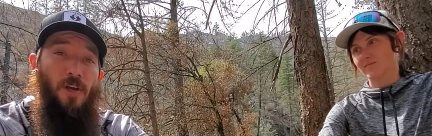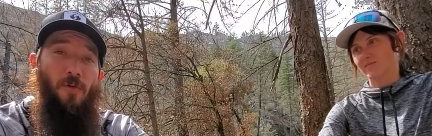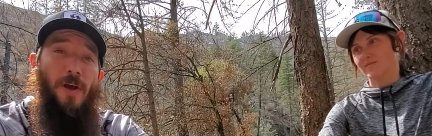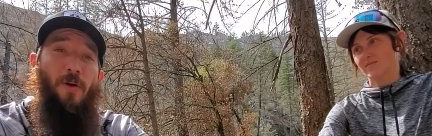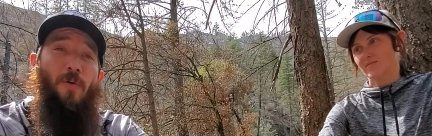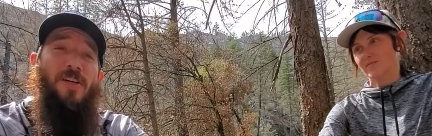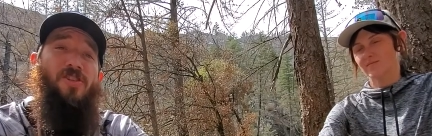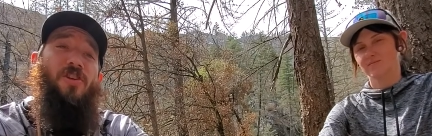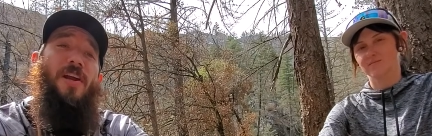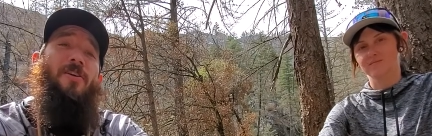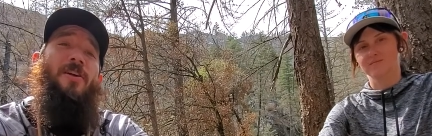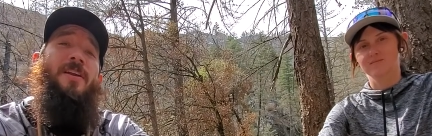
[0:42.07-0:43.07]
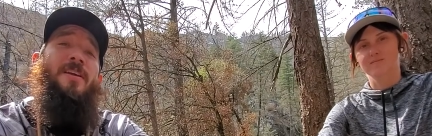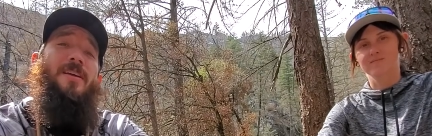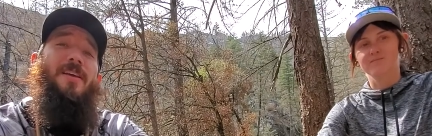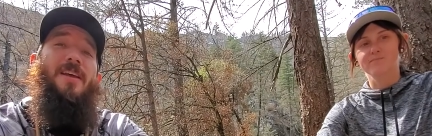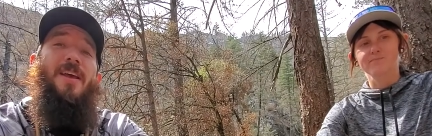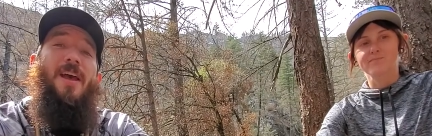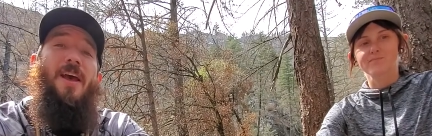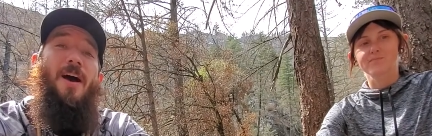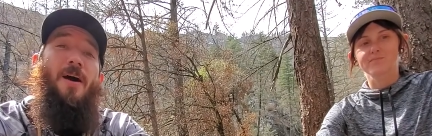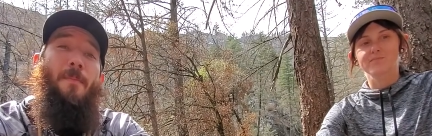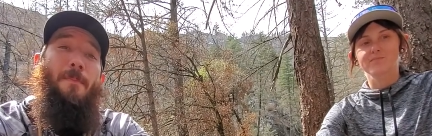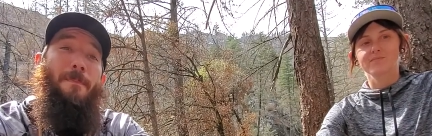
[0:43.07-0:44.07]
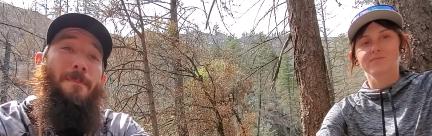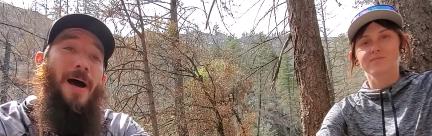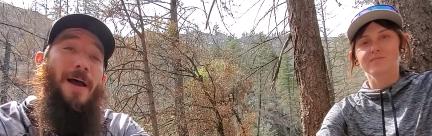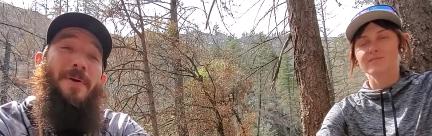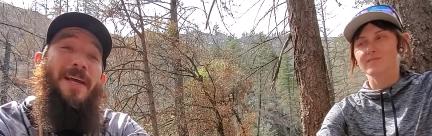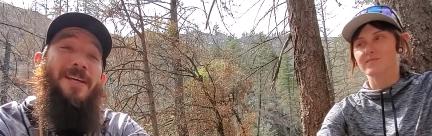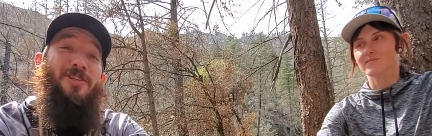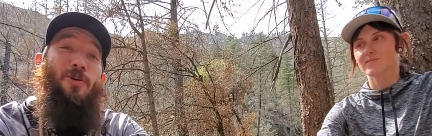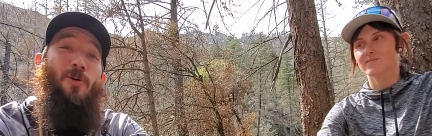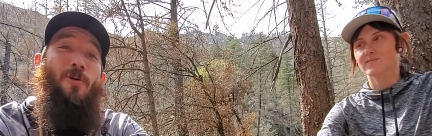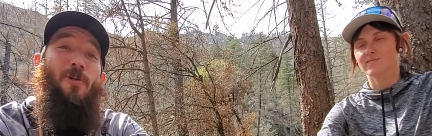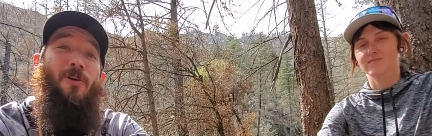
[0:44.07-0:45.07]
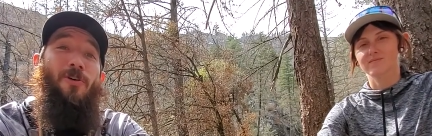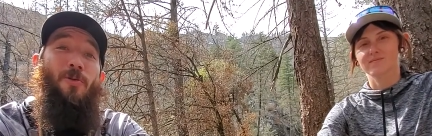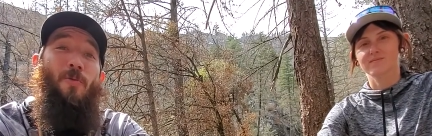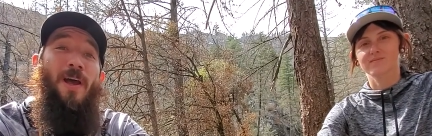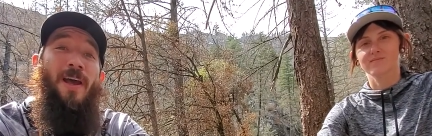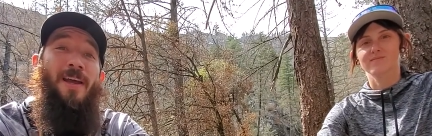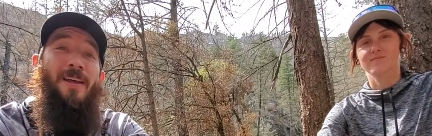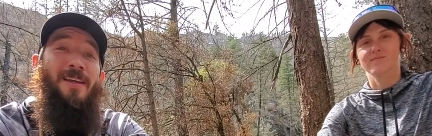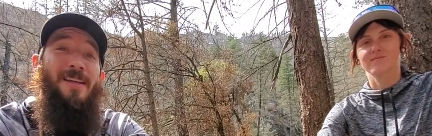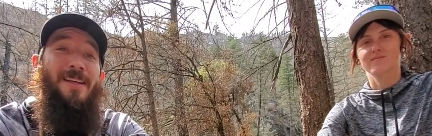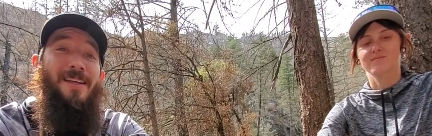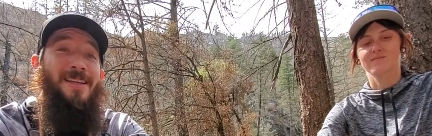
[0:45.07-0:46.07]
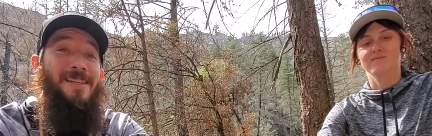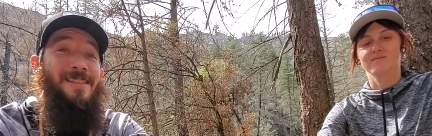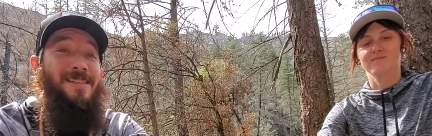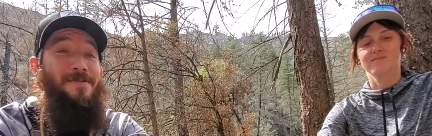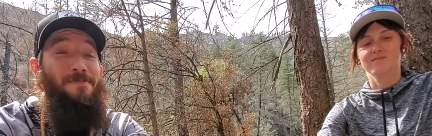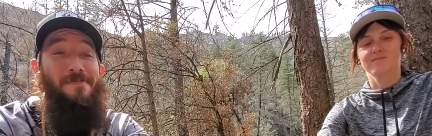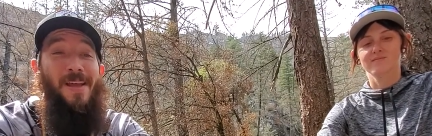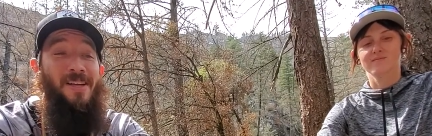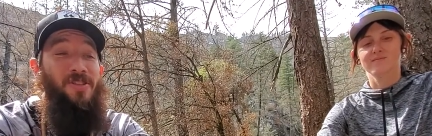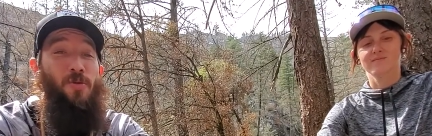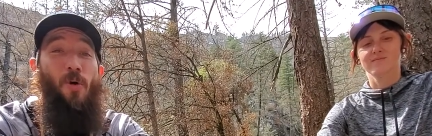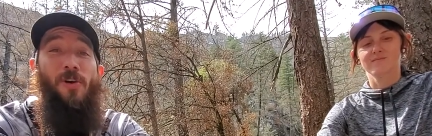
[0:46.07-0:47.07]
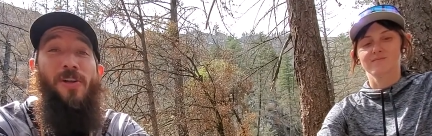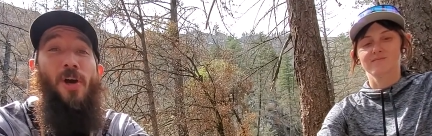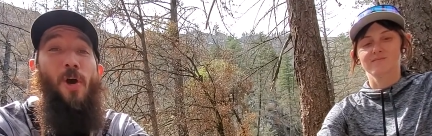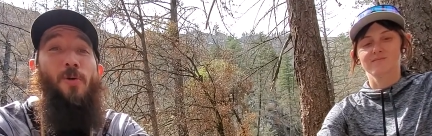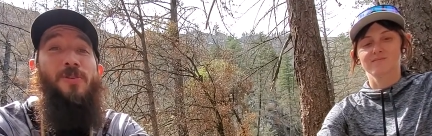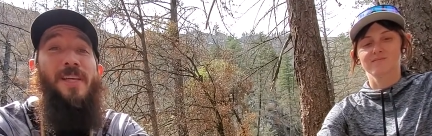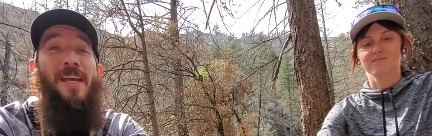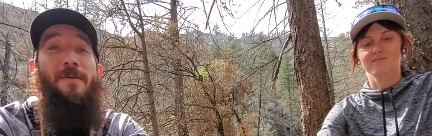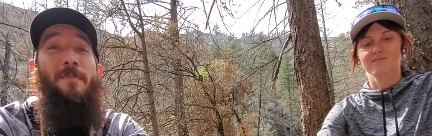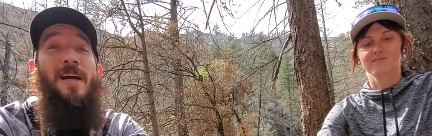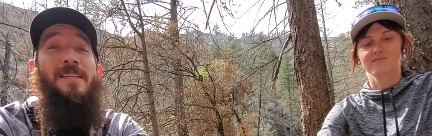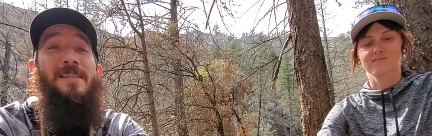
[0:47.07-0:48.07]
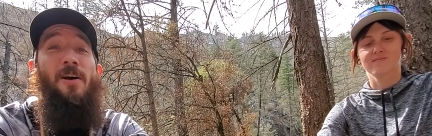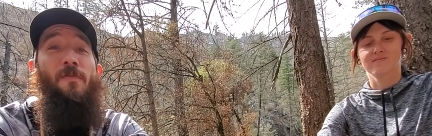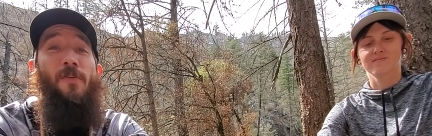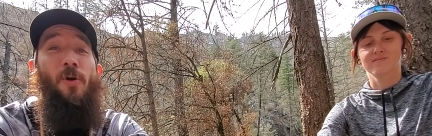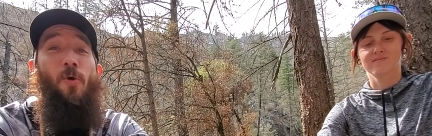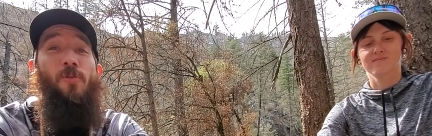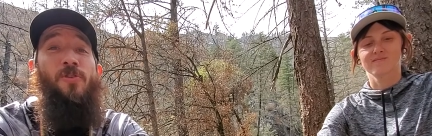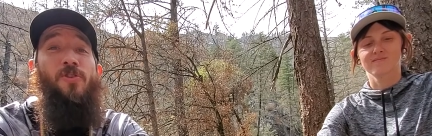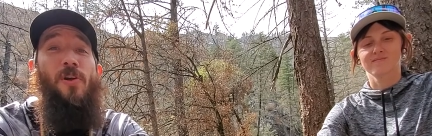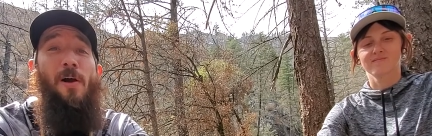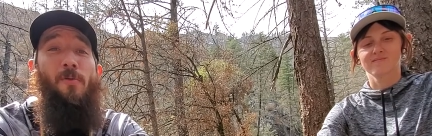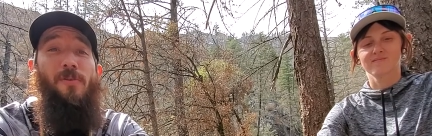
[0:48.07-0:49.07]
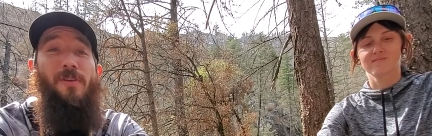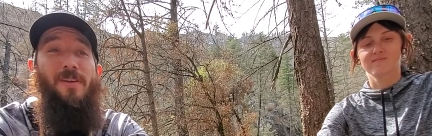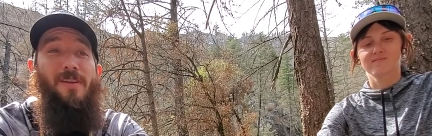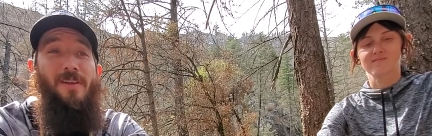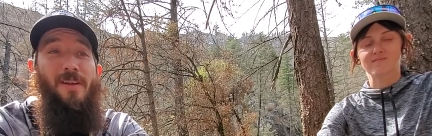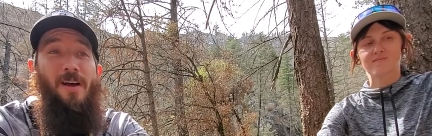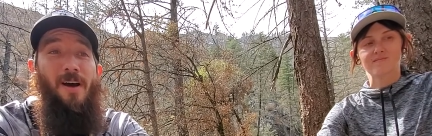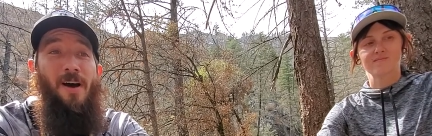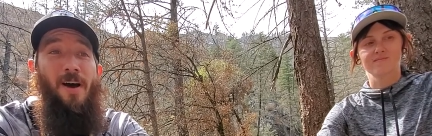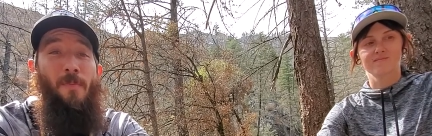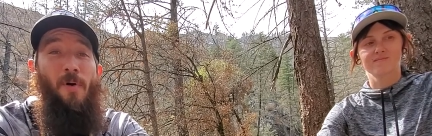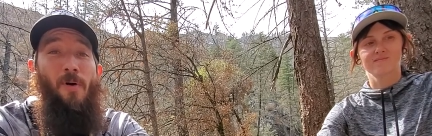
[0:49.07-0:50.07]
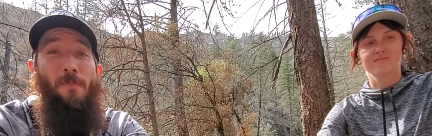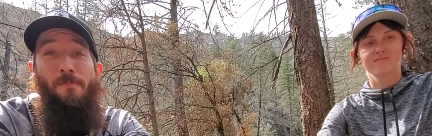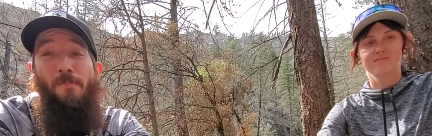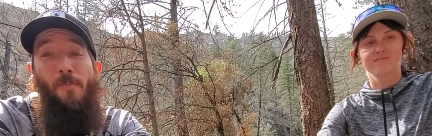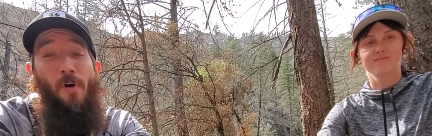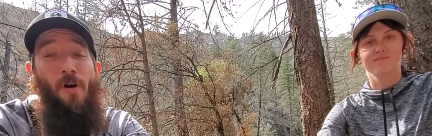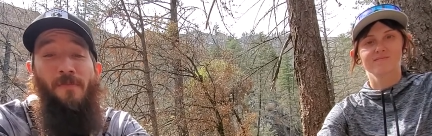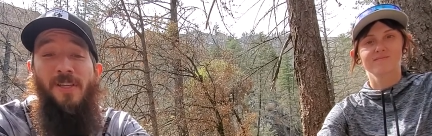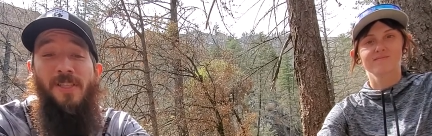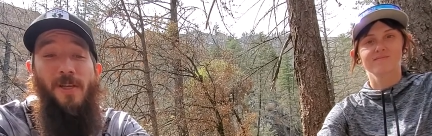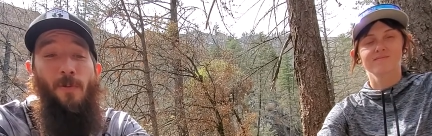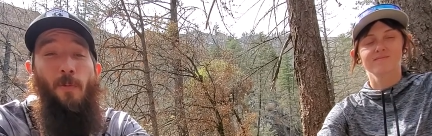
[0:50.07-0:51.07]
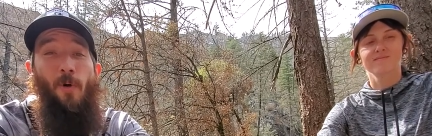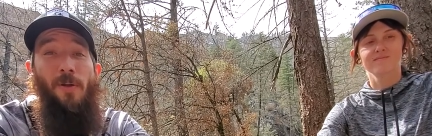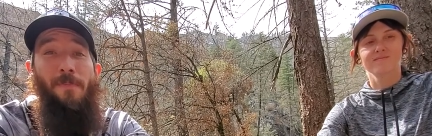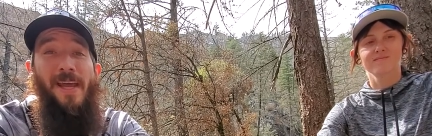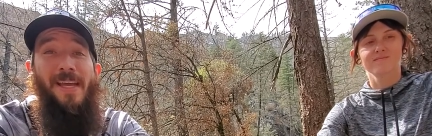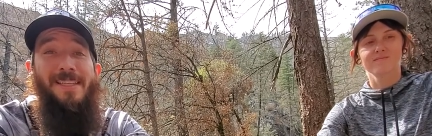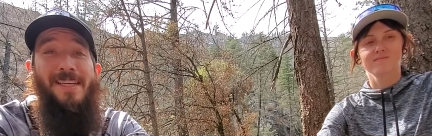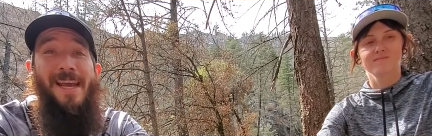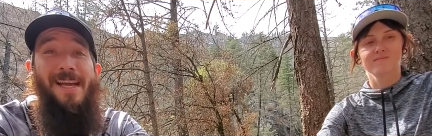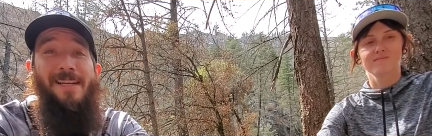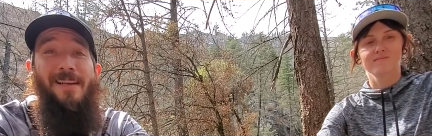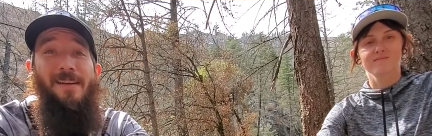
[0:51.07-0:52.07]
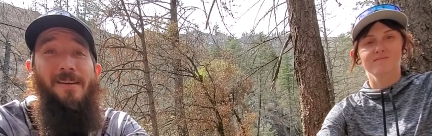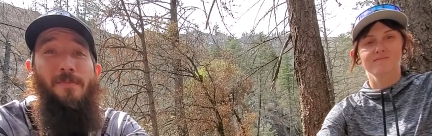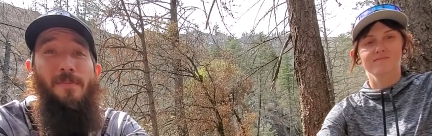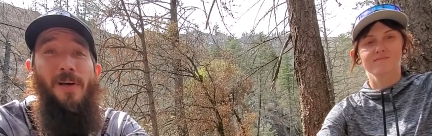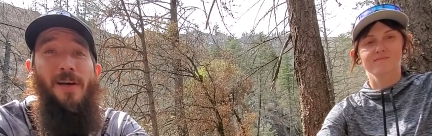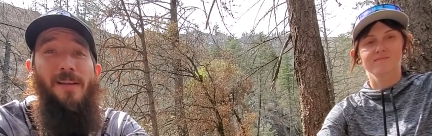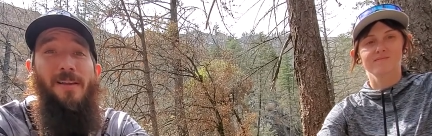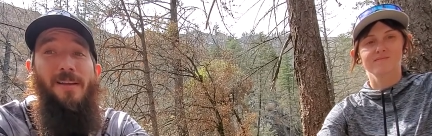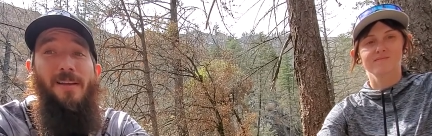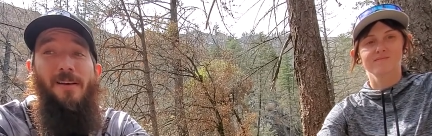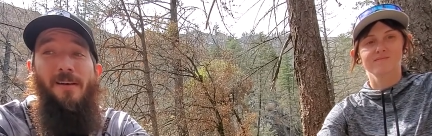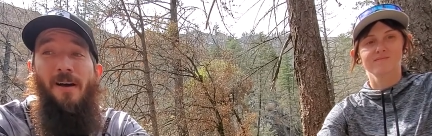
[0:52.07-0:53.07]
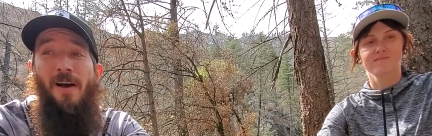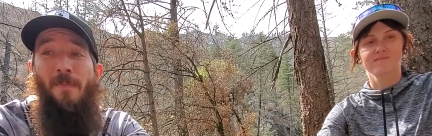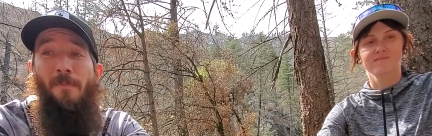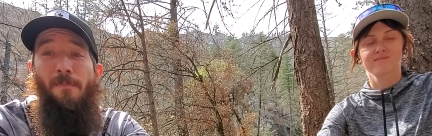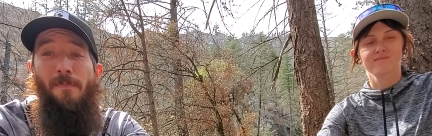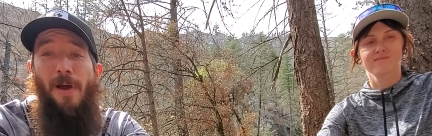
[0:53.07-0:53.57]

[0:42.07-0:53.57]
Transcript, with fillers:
Speaker 1: Great question, Arran. My biggest goal along the way is, as you already know, to get myself a golden trout. Um, obviously, we want to make it to Canada, but um,